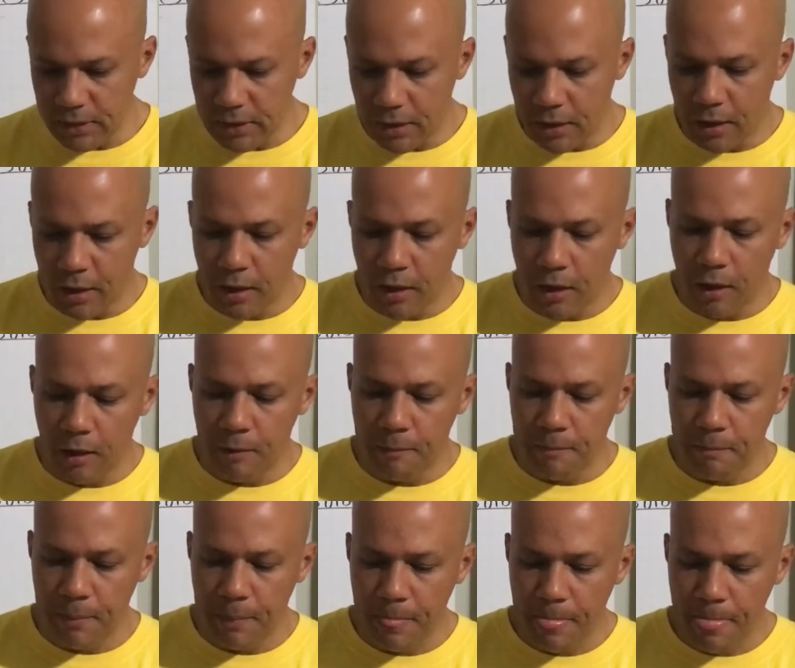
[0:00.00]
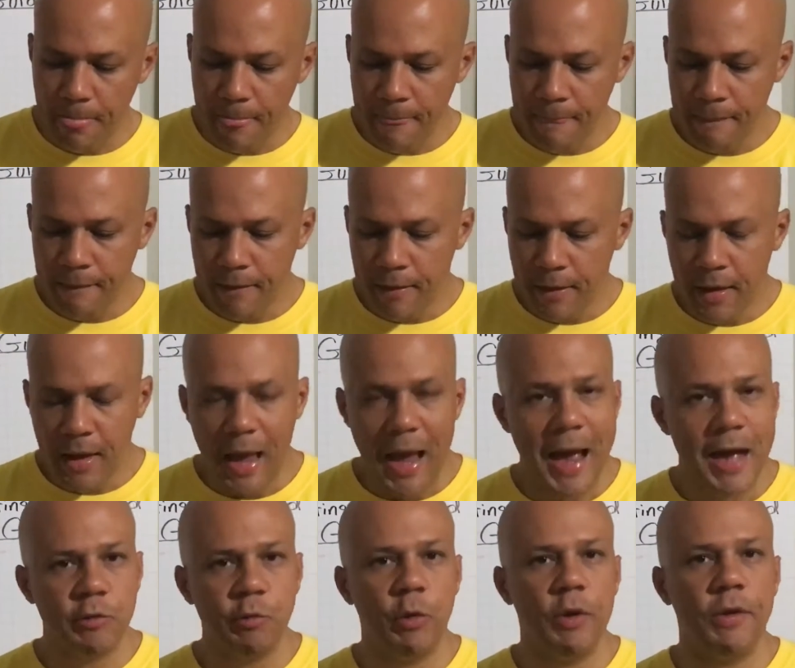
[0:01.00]

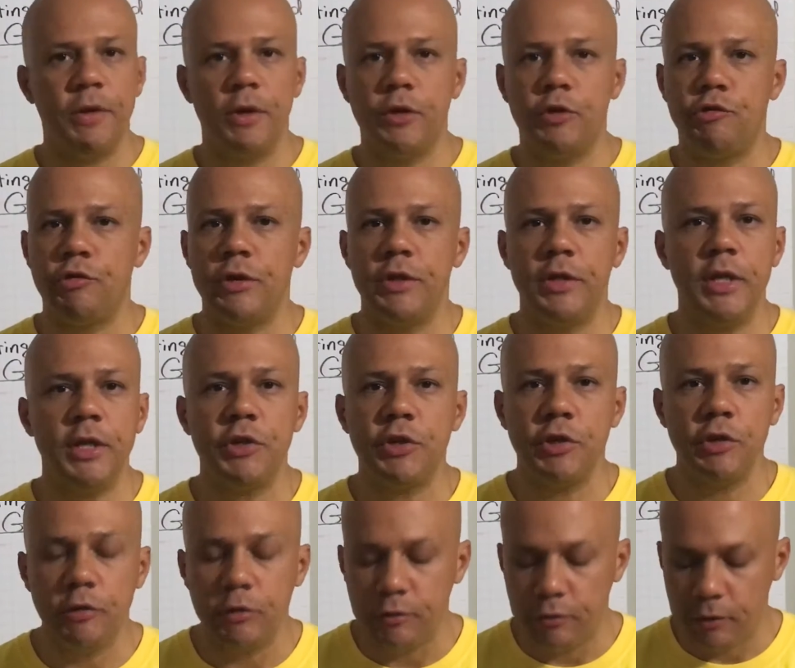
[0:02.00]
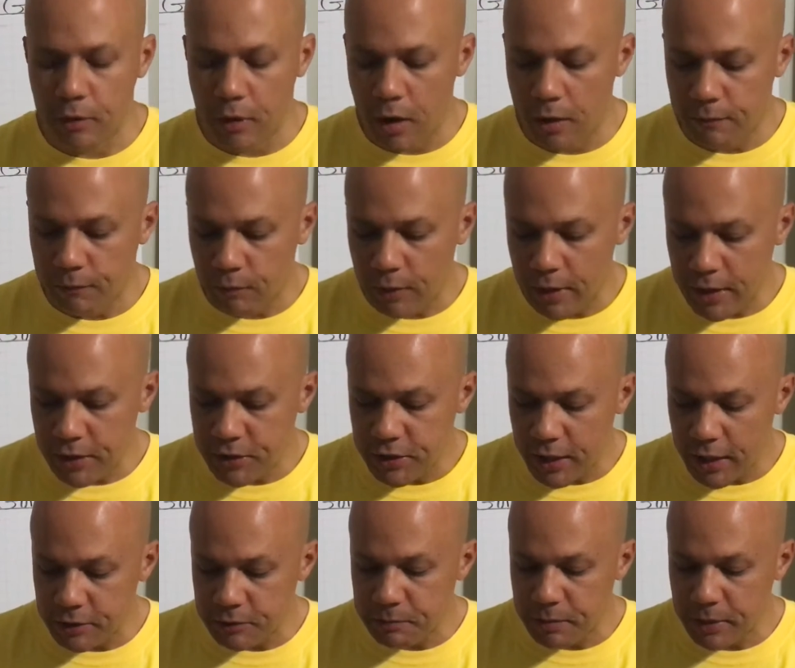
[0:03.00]
As with a traditional
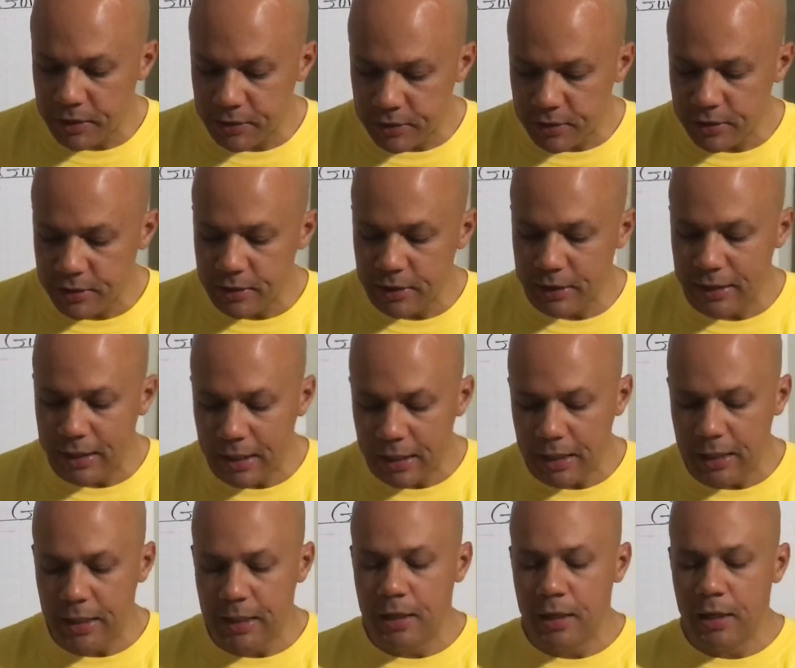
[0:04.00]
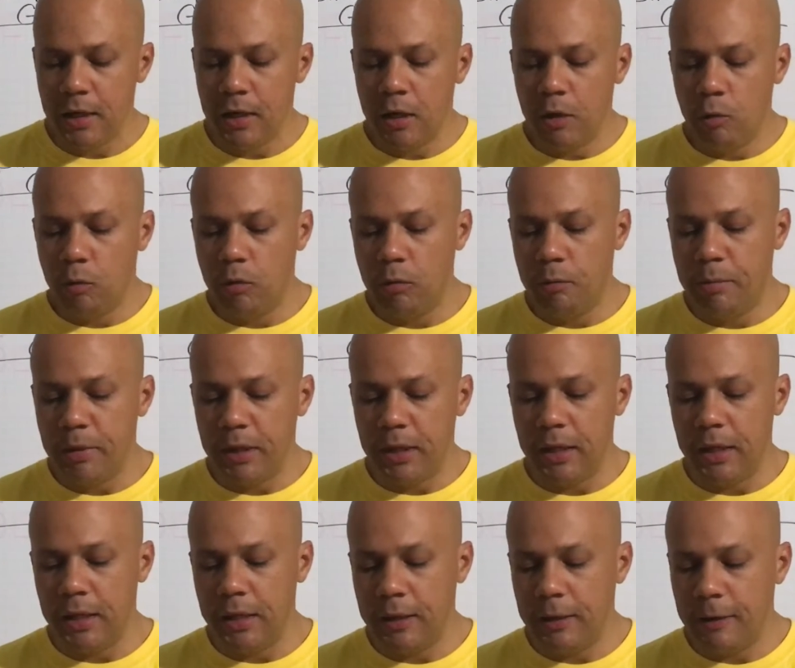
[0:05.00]
franchise business, the key will
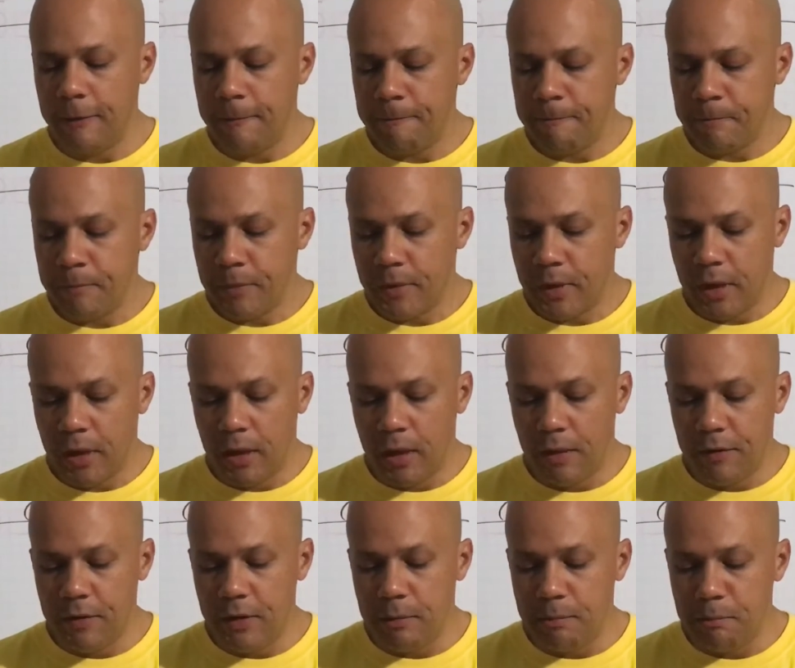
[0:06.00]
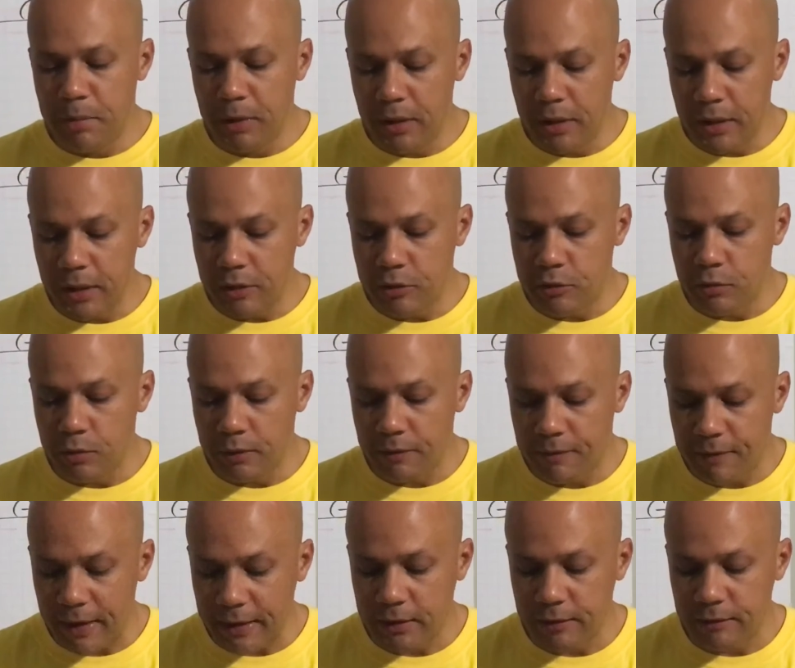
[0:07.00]
be the ability to
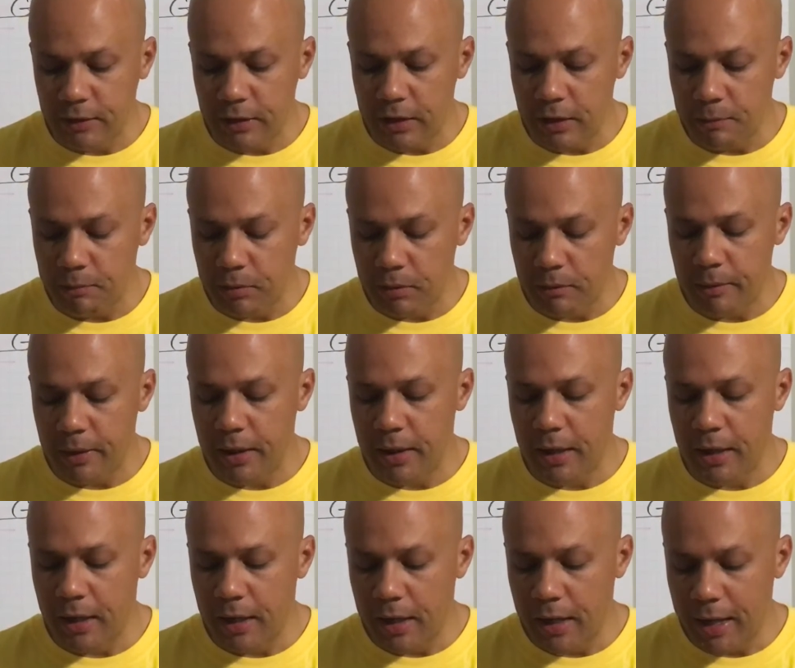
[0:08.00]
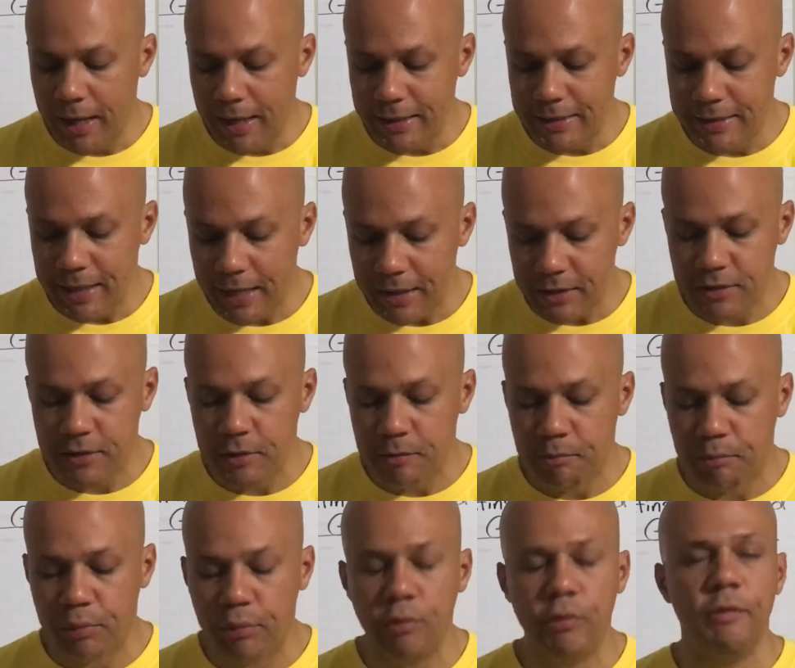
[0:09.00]
effectively implement a
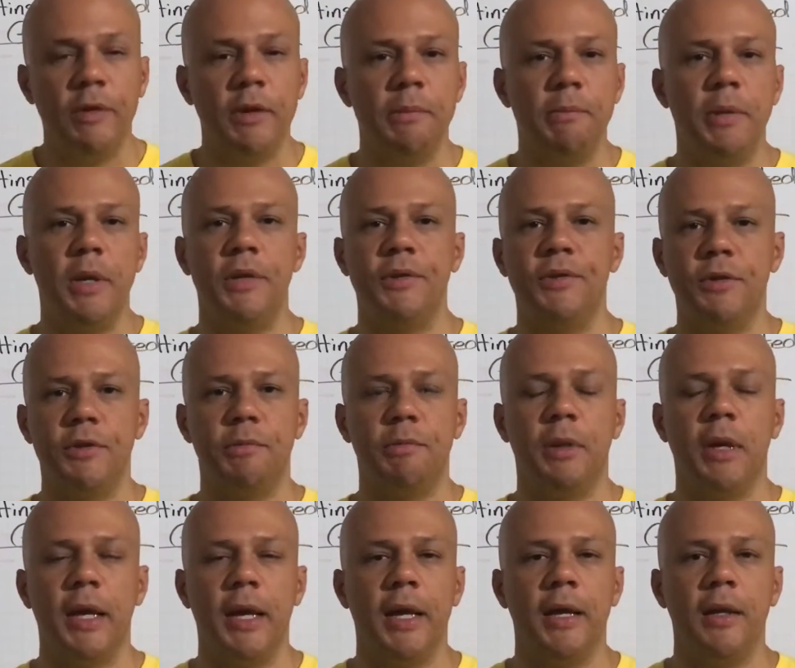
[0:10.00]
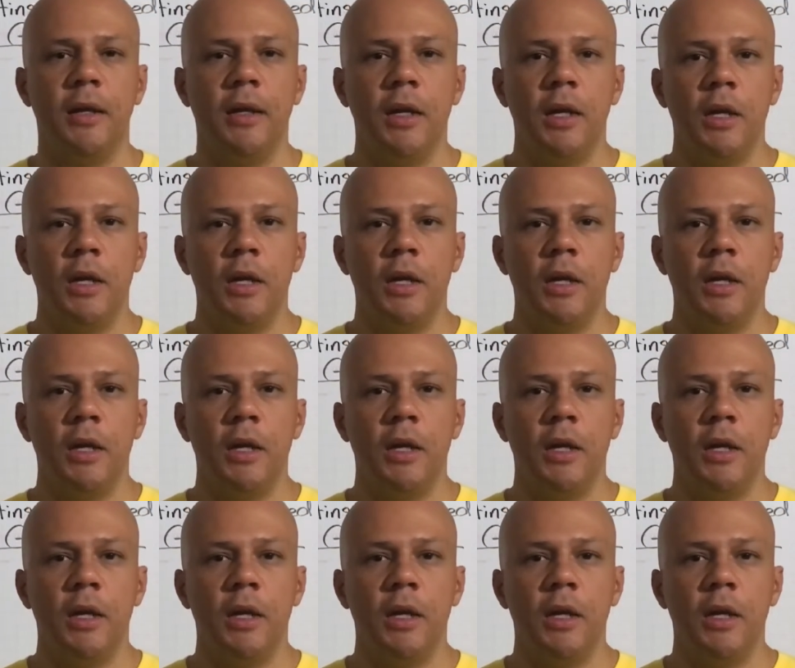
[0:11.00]
tested, proven business plan.